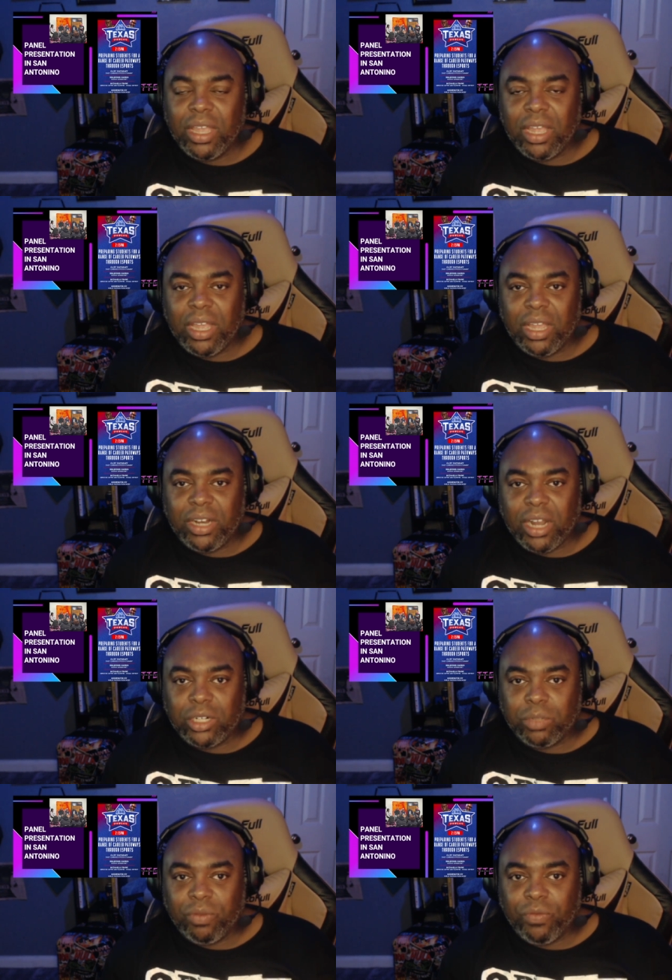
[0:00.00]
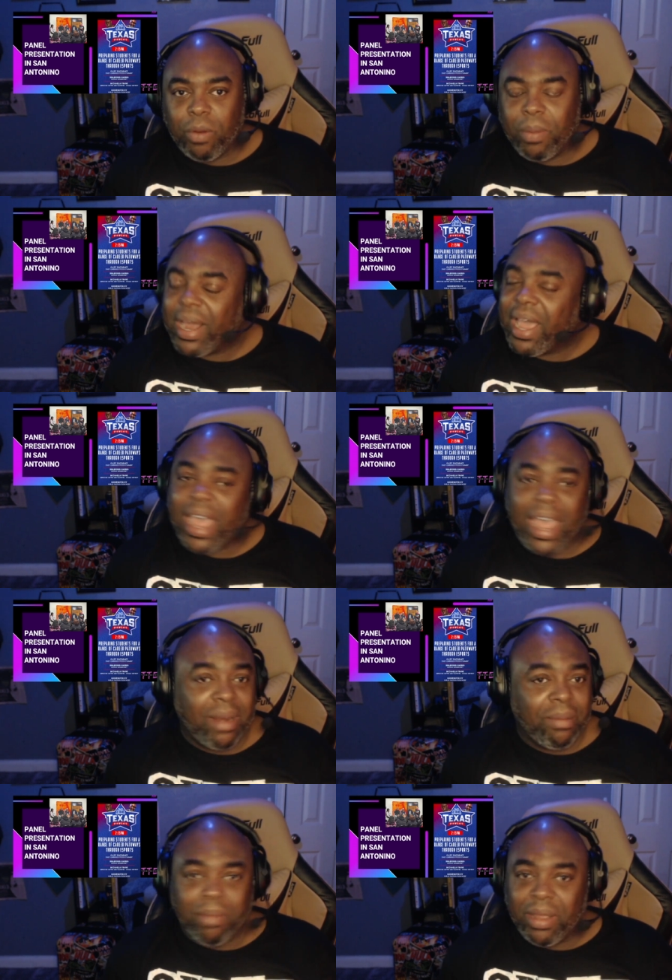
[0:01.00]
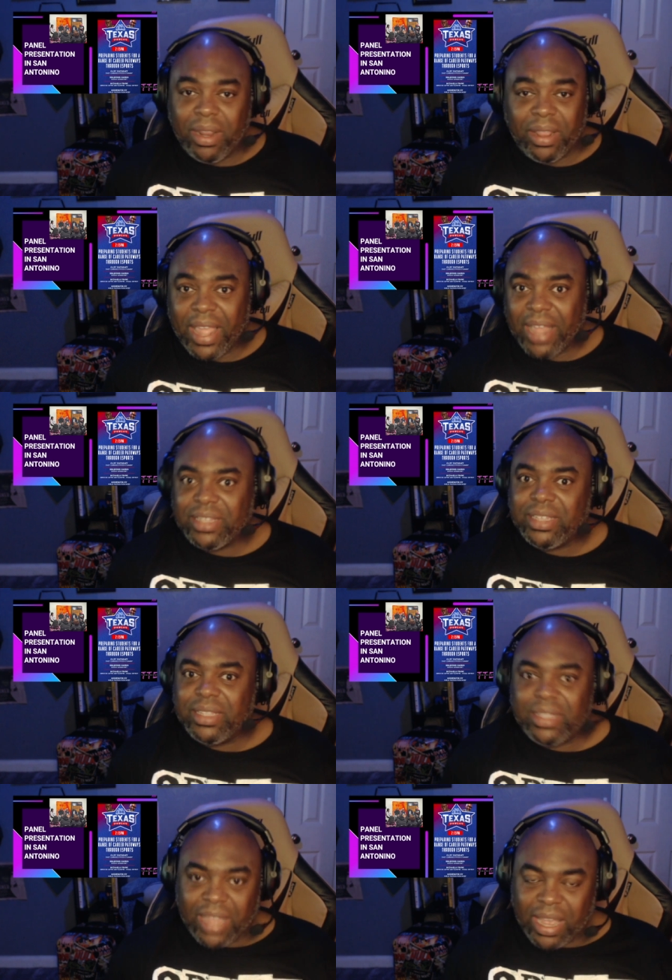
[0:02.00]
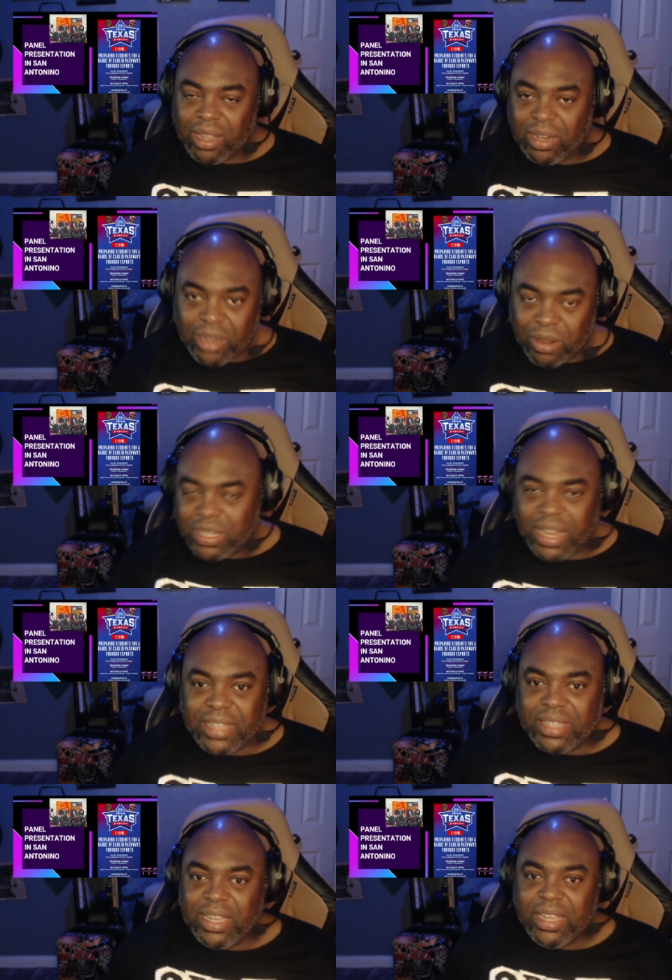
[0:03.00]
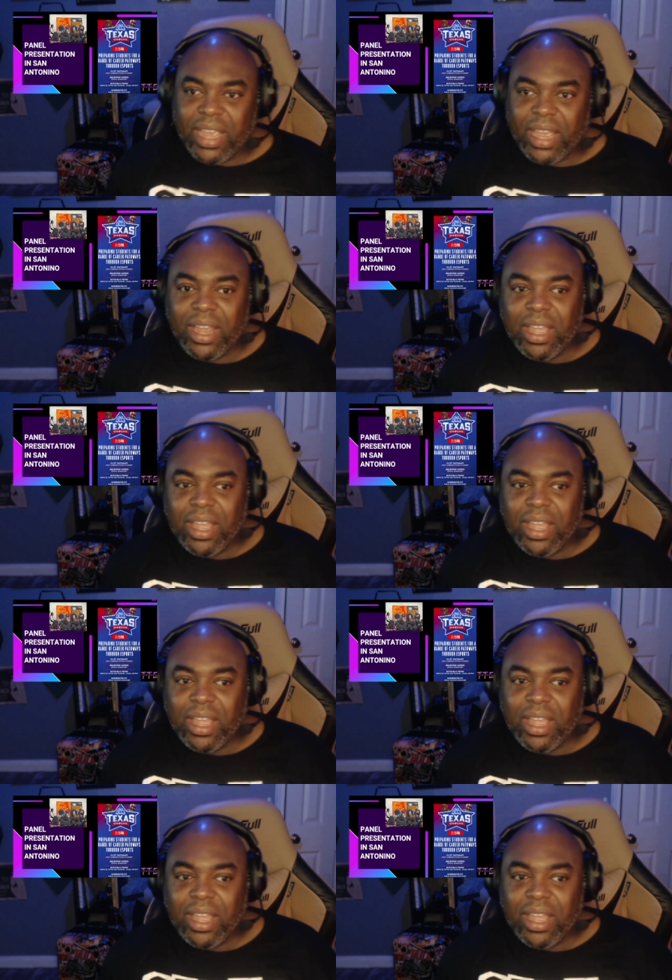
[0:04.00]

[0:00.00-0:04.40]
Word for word: uh, doctors before, but I hadn't been that that close to that seat yet.